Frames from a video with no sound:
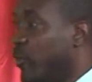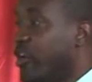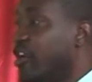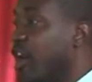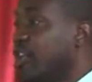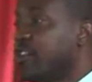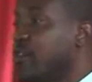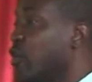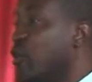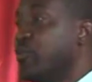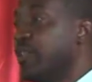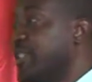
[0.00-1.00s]
were not
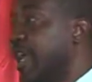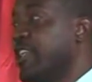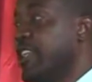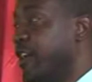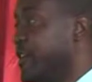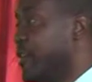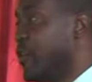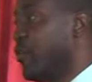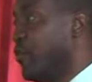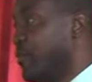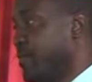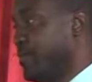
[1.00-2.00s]
around 10 years
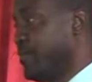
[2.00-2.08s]
ago.